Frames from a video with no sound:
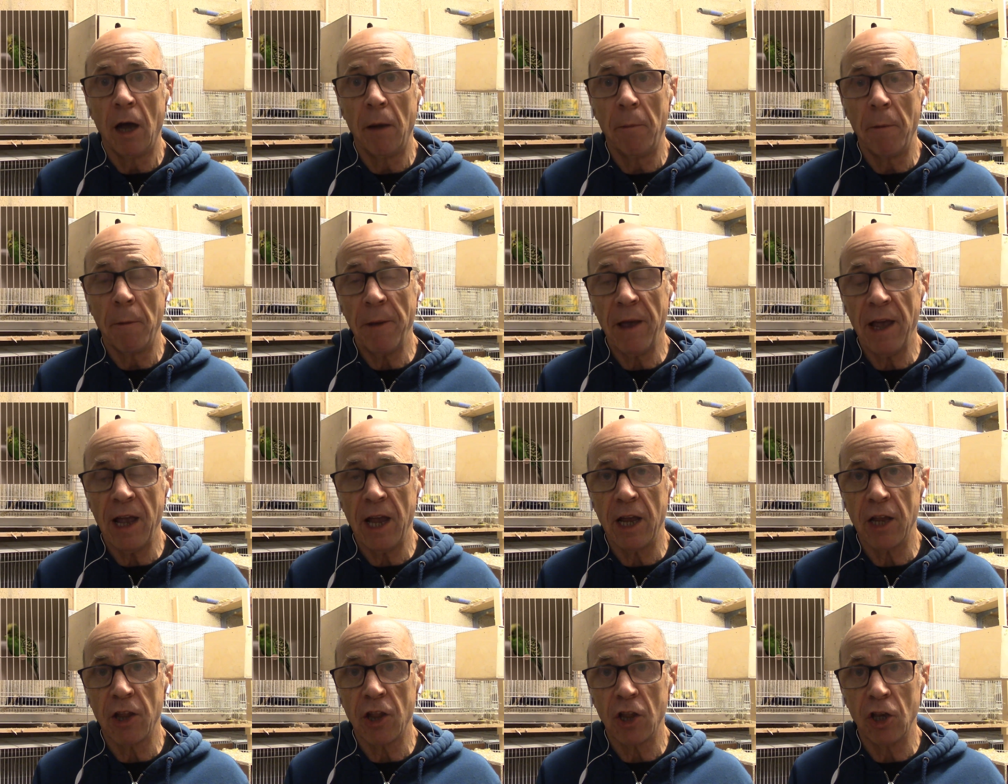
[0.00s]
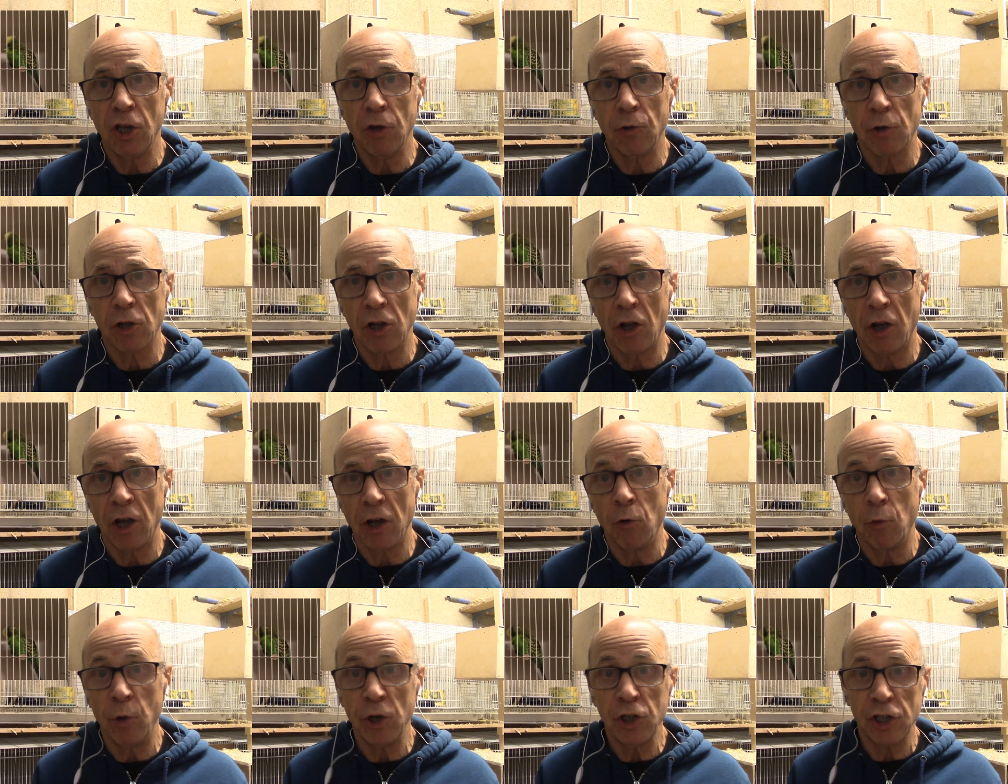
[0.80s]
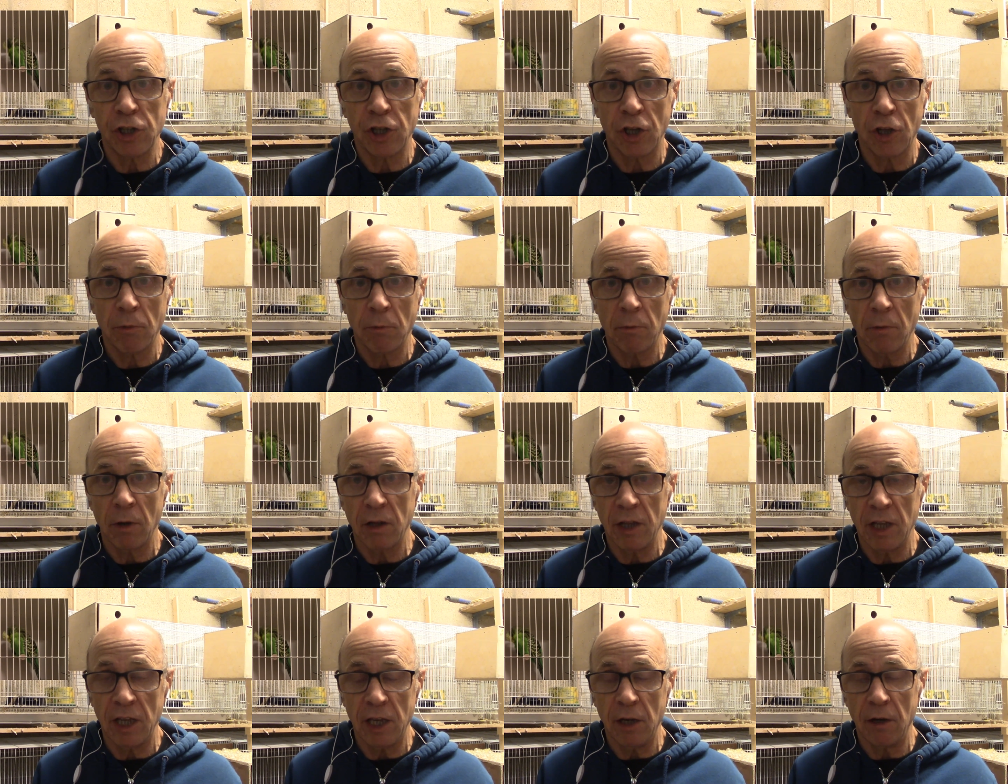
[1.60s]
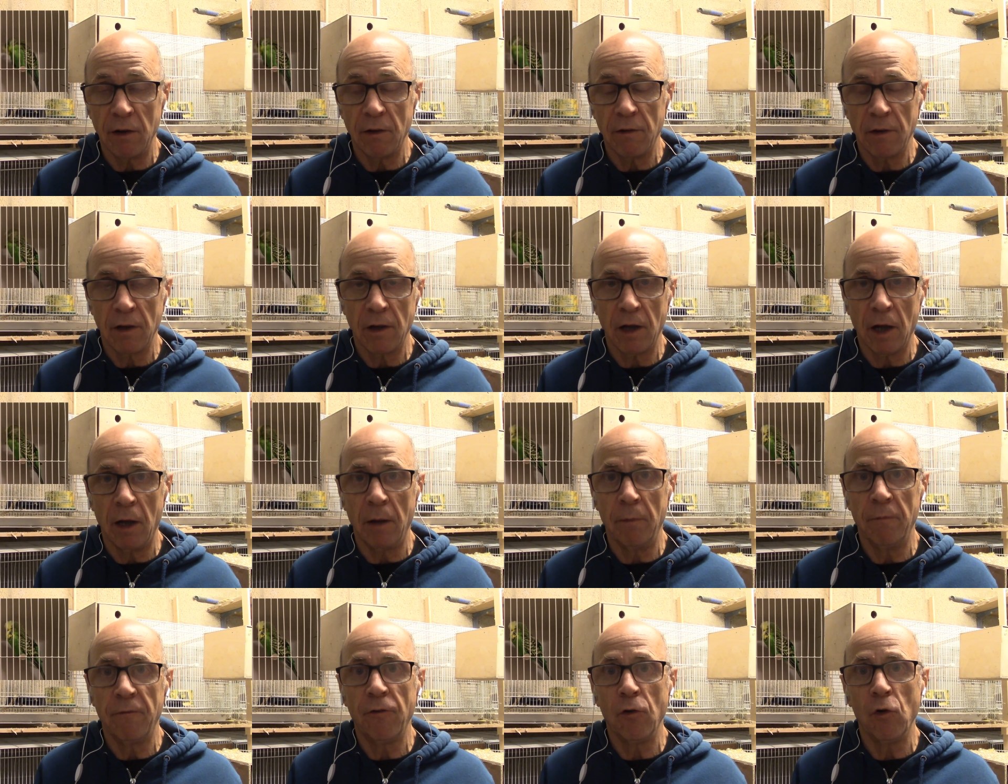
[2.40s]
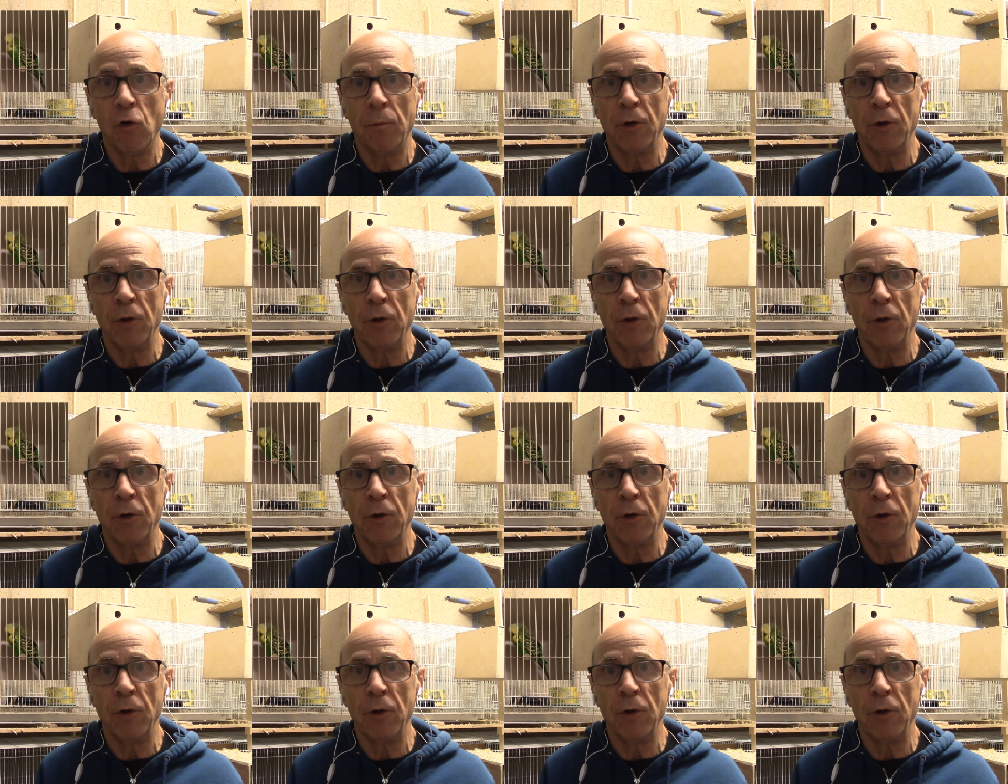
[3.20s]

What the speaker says: pairs you would like, or which of the 4